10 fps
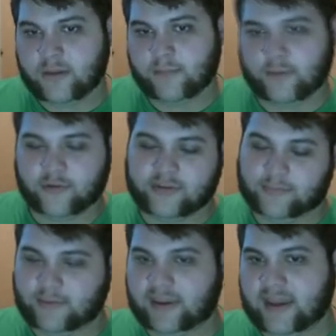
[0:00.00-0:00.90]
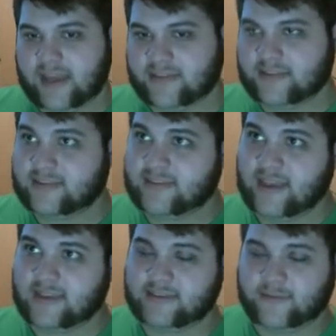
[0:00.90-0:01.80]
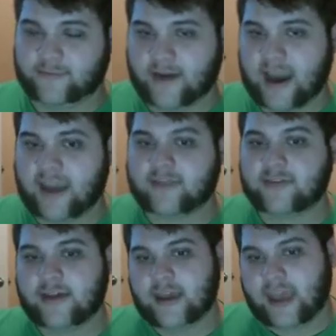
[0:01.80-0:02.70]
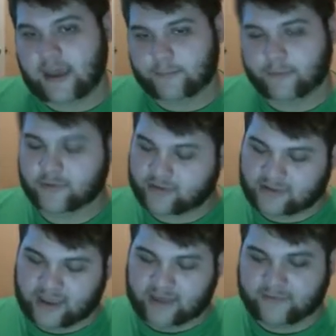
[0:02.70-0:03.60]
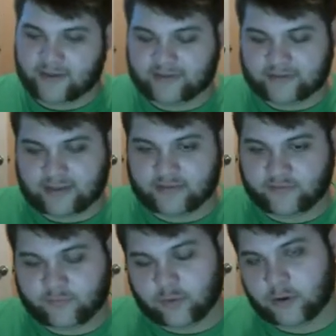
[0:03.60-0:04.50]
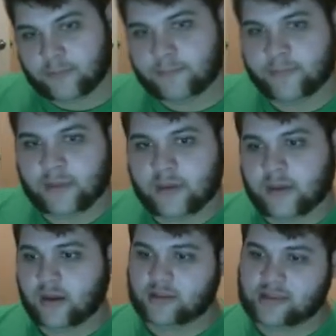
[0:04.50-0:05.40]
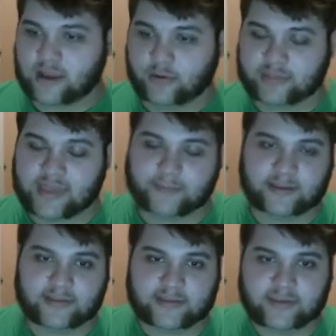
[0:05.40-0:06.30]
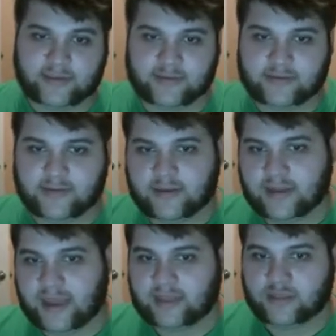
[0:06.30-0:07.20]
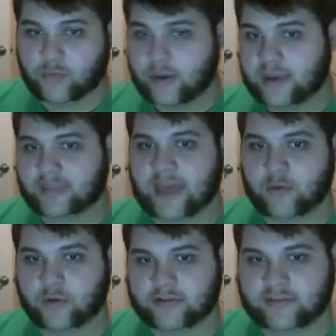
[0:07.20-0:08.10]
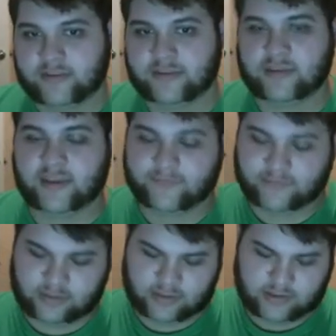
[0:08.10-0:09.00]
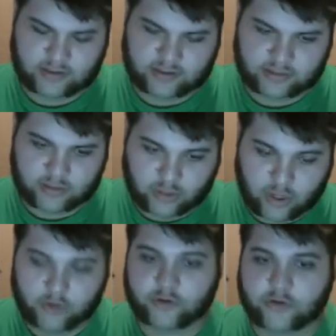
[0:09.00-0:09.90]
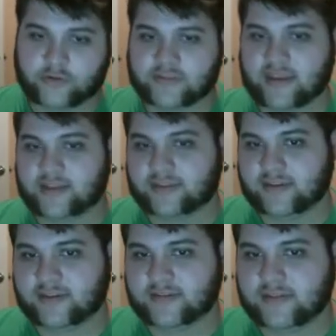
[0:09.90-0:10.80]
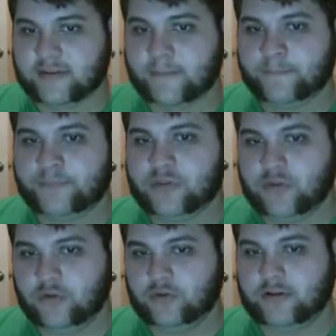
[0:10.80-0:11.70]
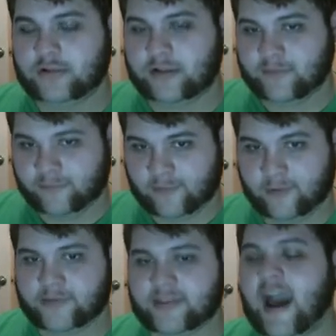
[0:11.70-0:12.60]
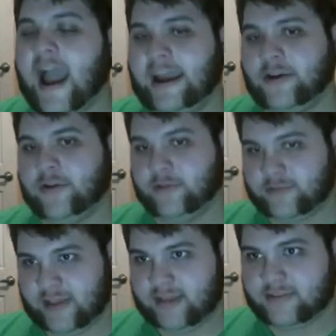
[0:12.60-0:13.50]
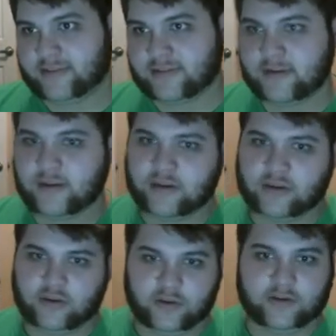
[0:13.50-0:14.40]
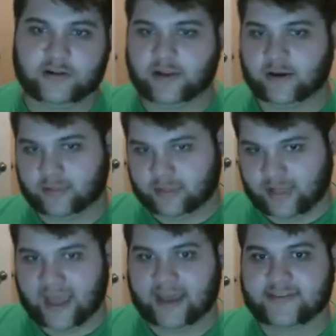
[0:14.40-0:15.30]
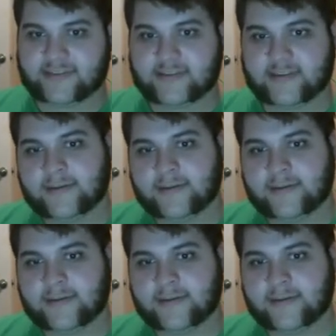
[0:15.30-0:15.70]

person B has a sense of 5, and person Knife has a sense of 4. Now what that means is, and the way that works is, if the lower your sense is, you declare first. The higher your sense, you declare last